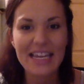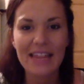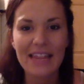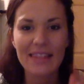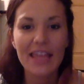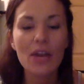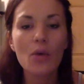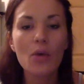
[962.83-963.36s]
And
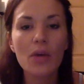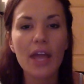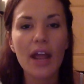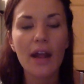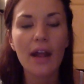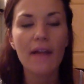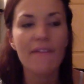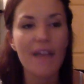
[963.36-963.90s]
they don't
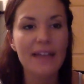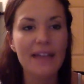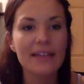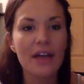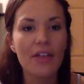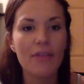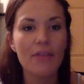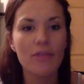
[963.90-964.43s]
care if I
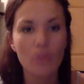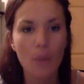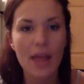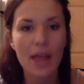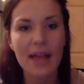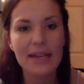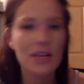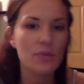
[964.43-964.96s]
tell them that the way
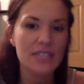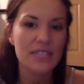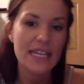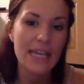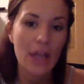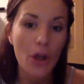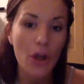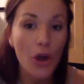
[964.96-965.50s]
I did it was
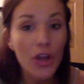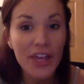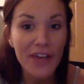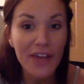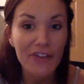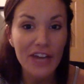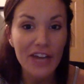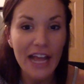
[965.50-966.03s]
eating a cookie
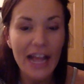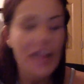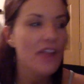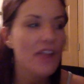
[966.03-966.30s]
every day.